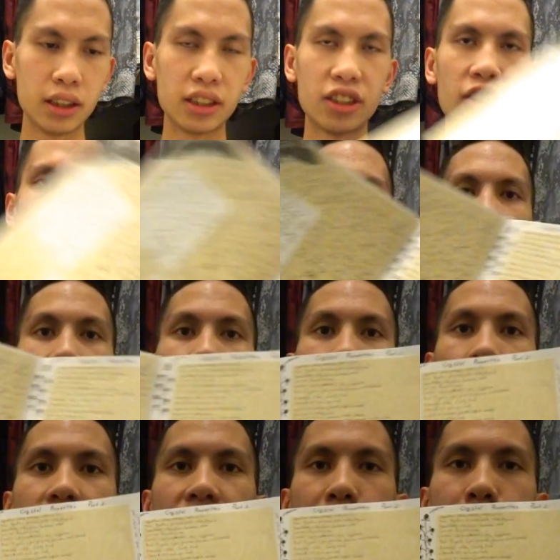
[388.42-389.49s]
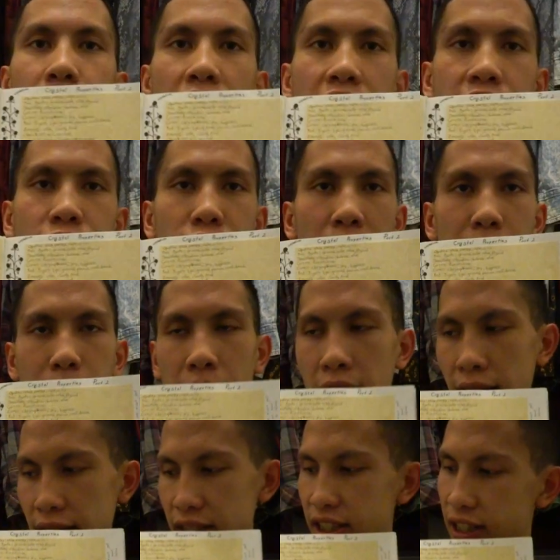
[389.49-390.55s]
So I would sometimes write
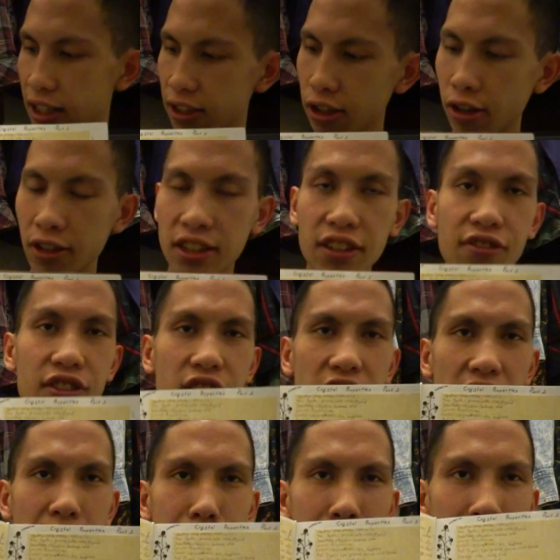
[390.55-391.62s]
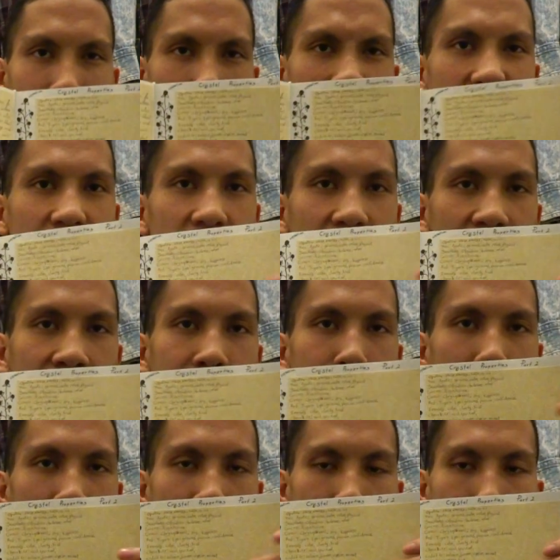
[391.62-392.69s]
my sheet on a different sheet of paper just to give
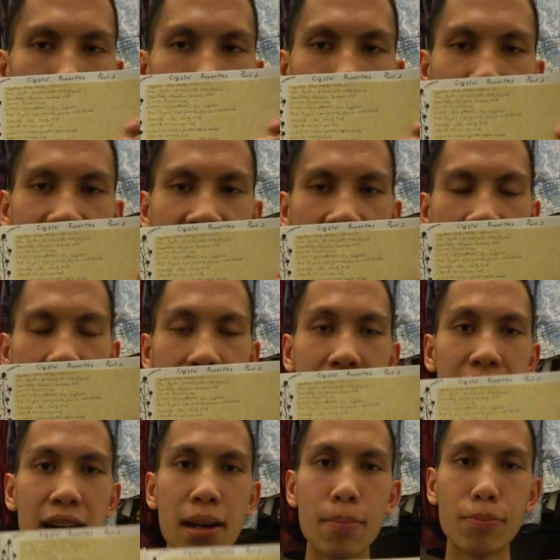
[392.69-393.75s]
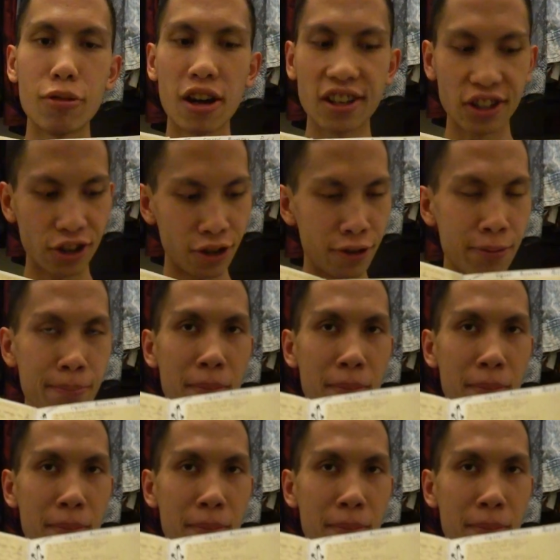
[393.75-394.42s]
my book that practical